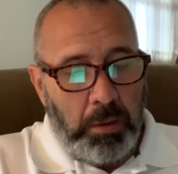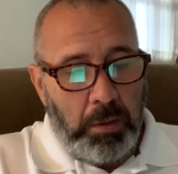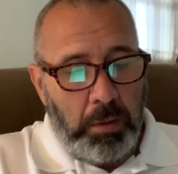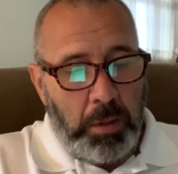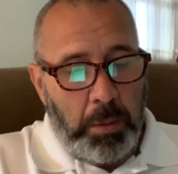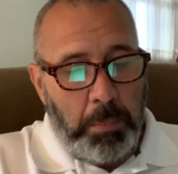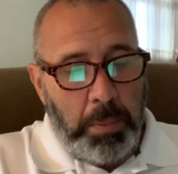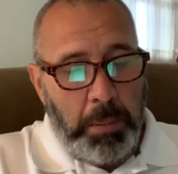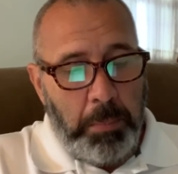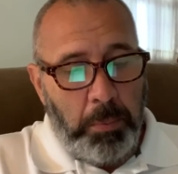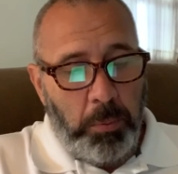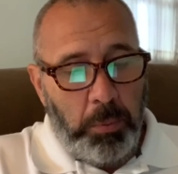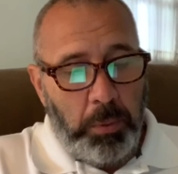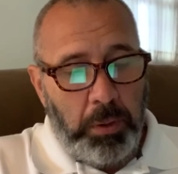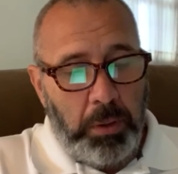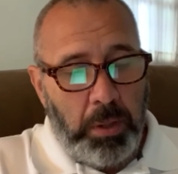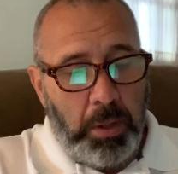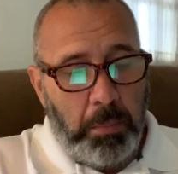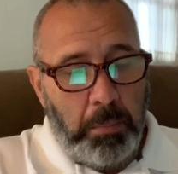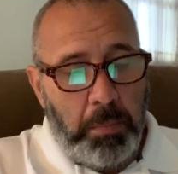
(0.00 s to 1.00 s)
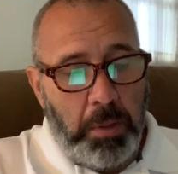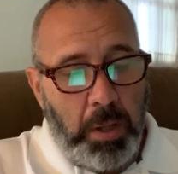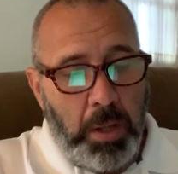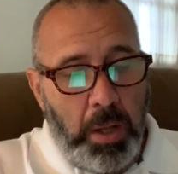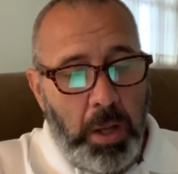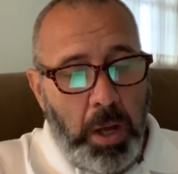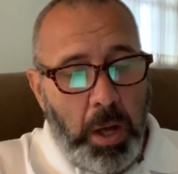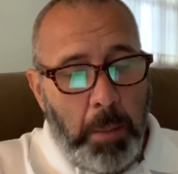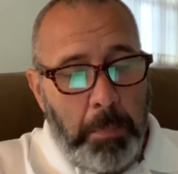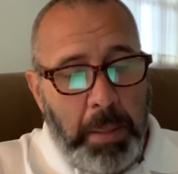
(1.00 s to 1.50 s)
that people with a
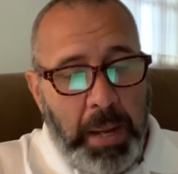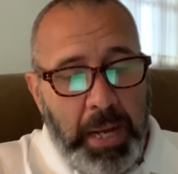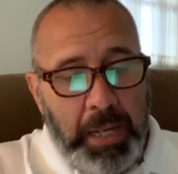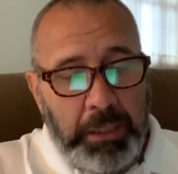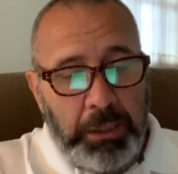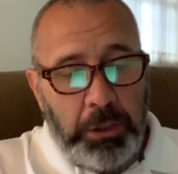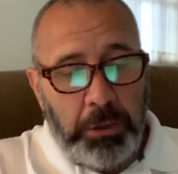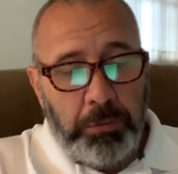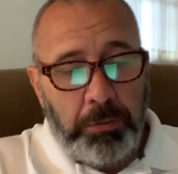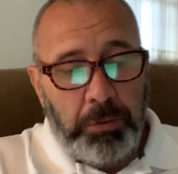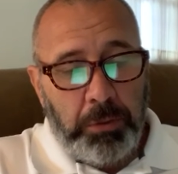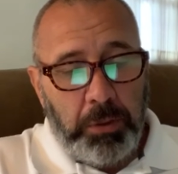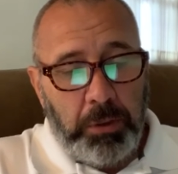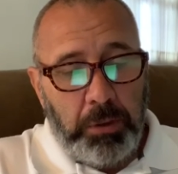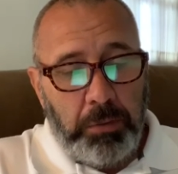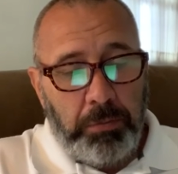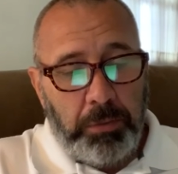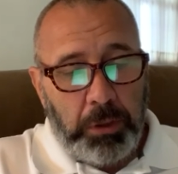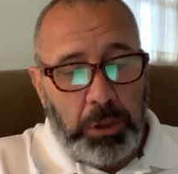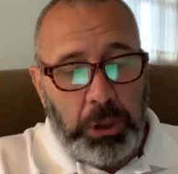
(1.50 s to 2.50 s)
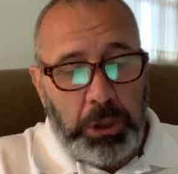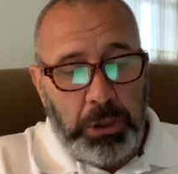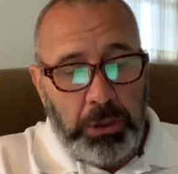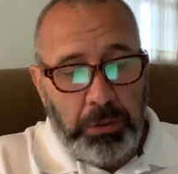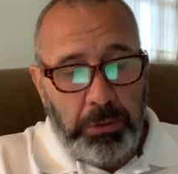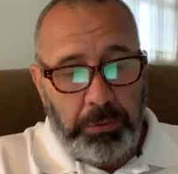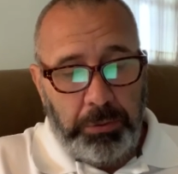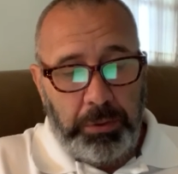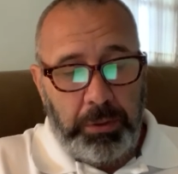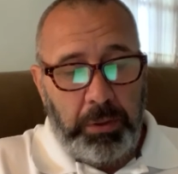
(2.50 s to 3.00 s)
passion for
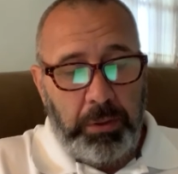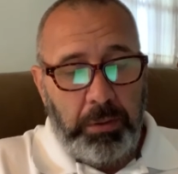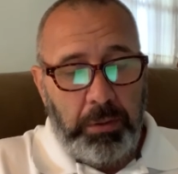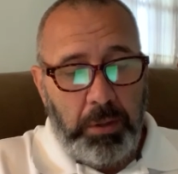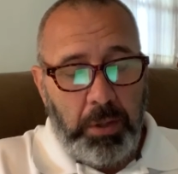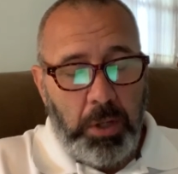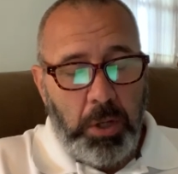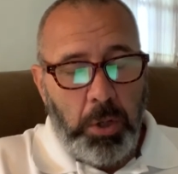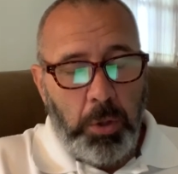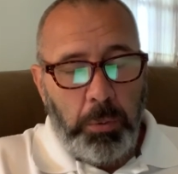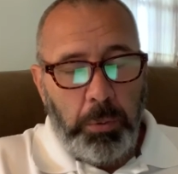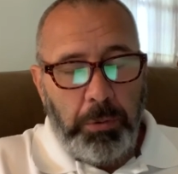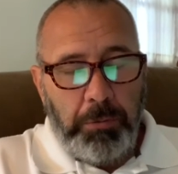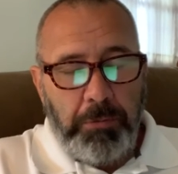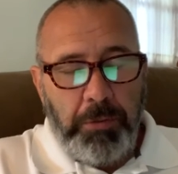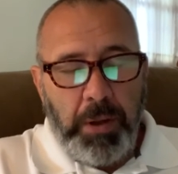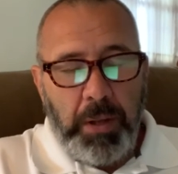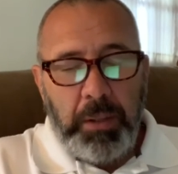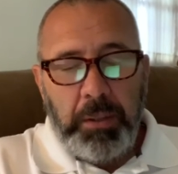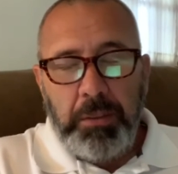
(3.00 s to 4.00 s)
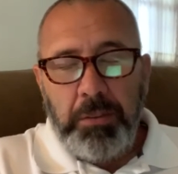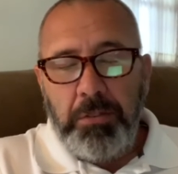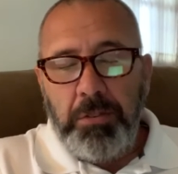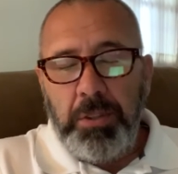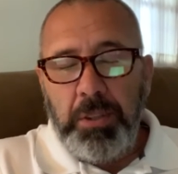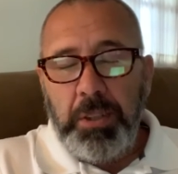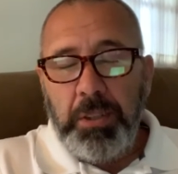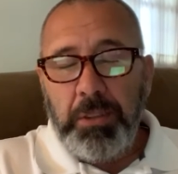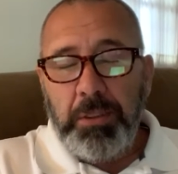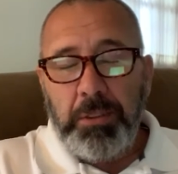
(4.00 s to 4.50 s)
children would
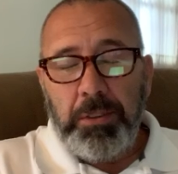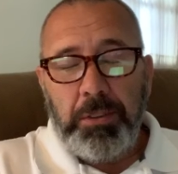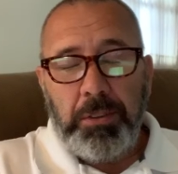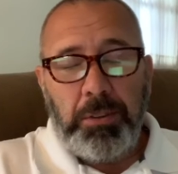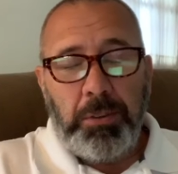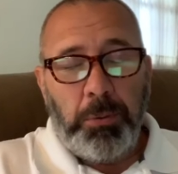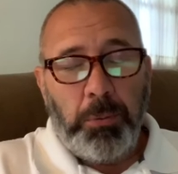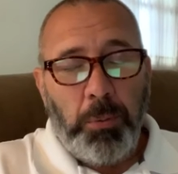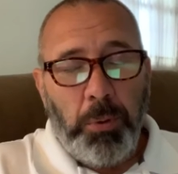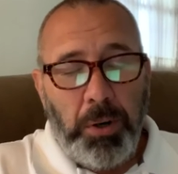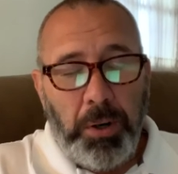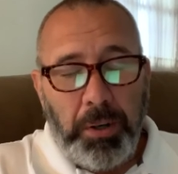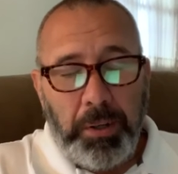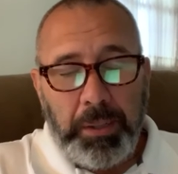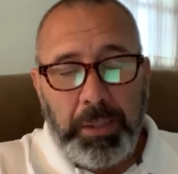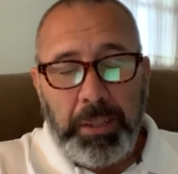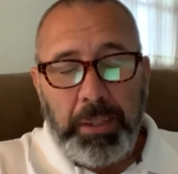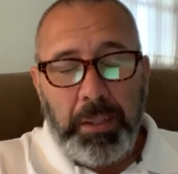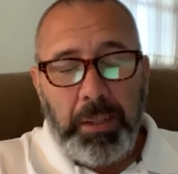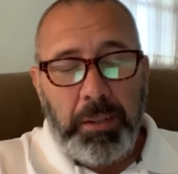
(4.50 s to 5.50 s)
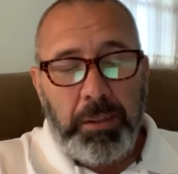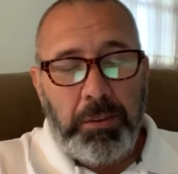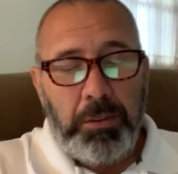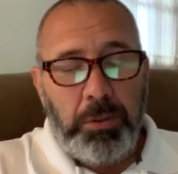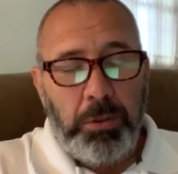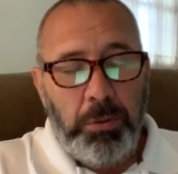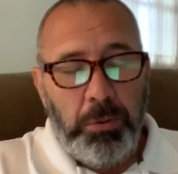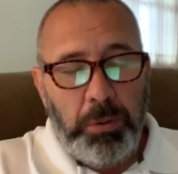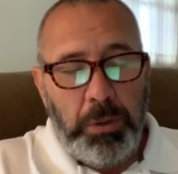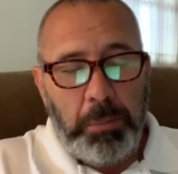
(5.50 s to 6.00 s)
volunteer to work in our
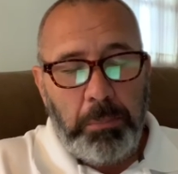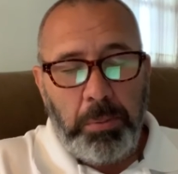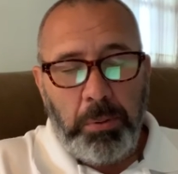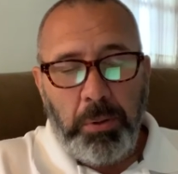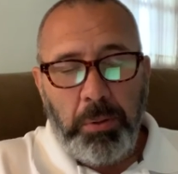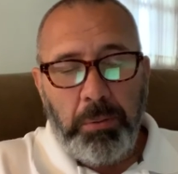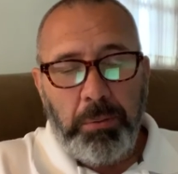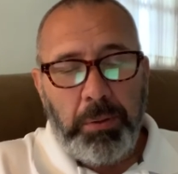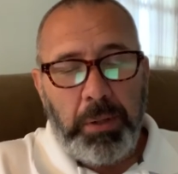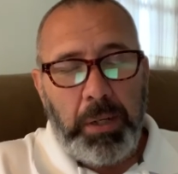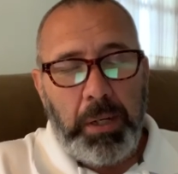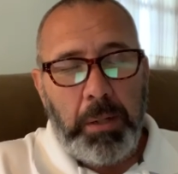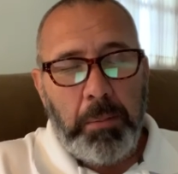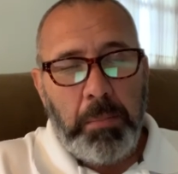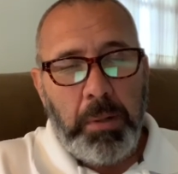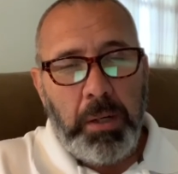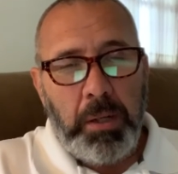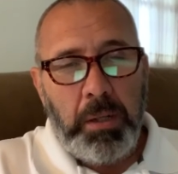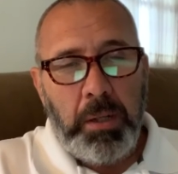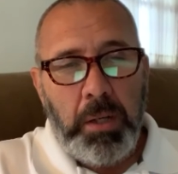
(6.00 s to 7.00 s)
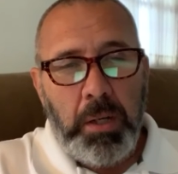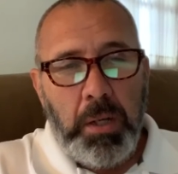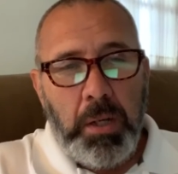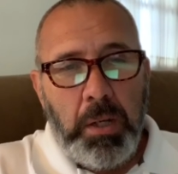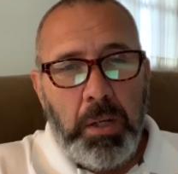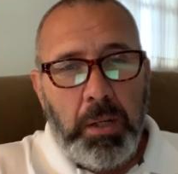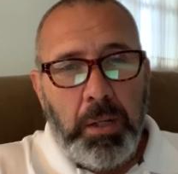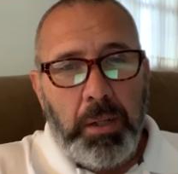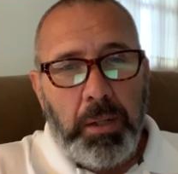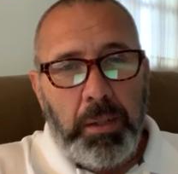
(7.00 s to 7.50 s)
tutoring program,
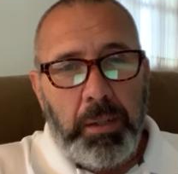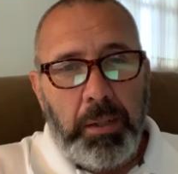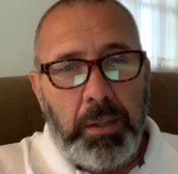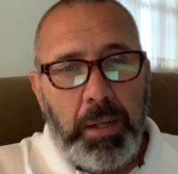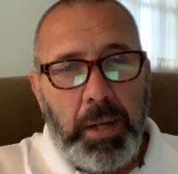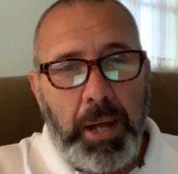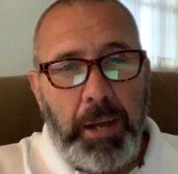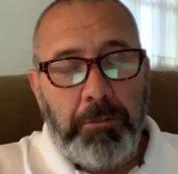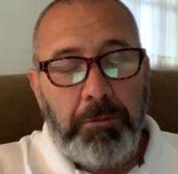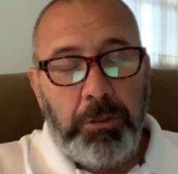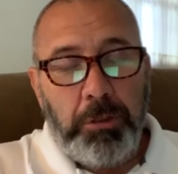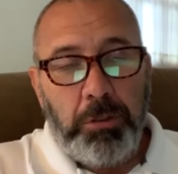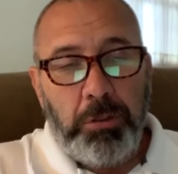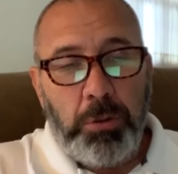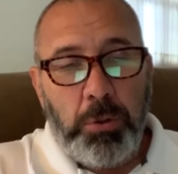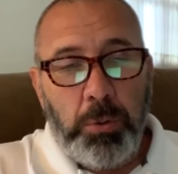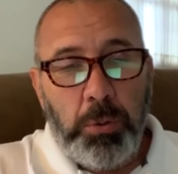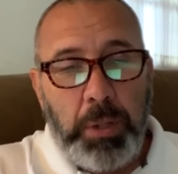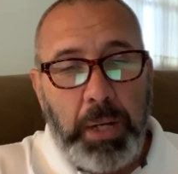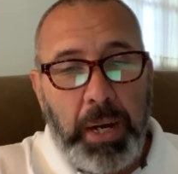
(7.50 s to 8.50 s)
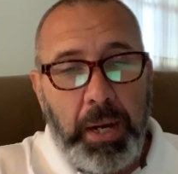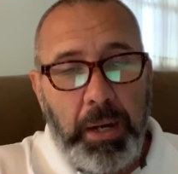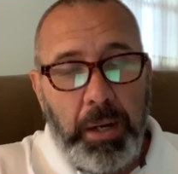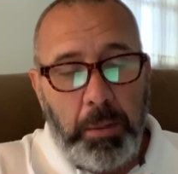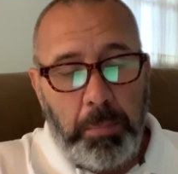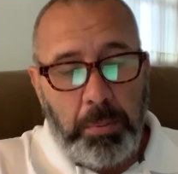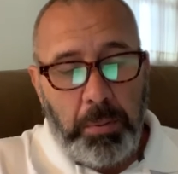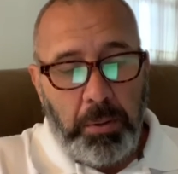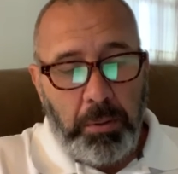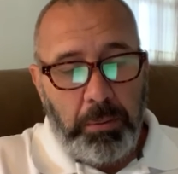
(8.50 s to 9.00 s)
our after-school
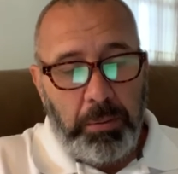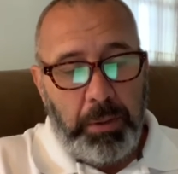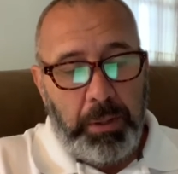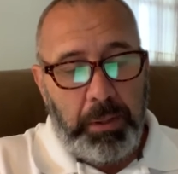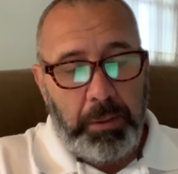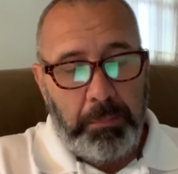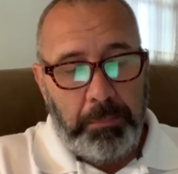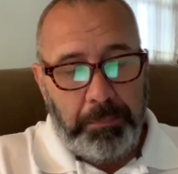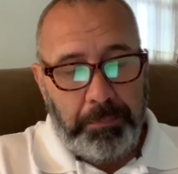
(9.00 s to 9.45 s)
care program.